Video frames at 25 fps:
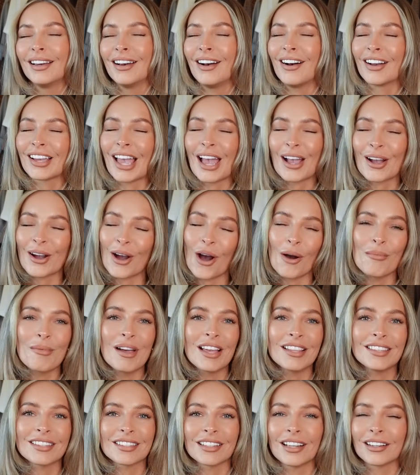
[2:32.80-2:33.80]
I get
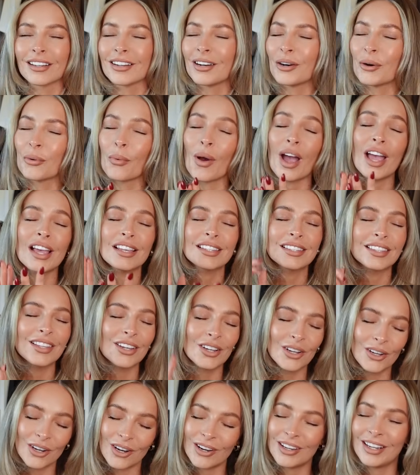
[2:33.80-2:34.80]
comments like, oh, where's the
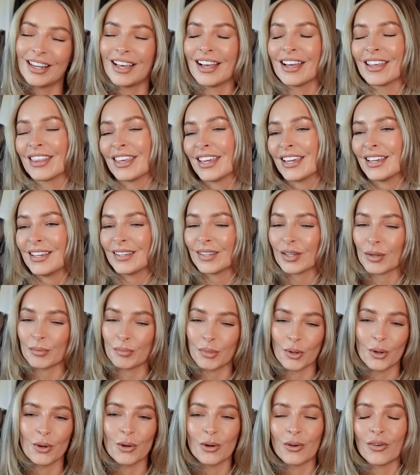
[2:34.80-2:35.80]
colour? These are
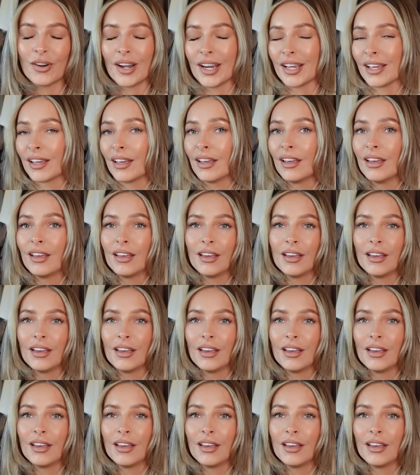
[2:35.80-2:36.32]
boring.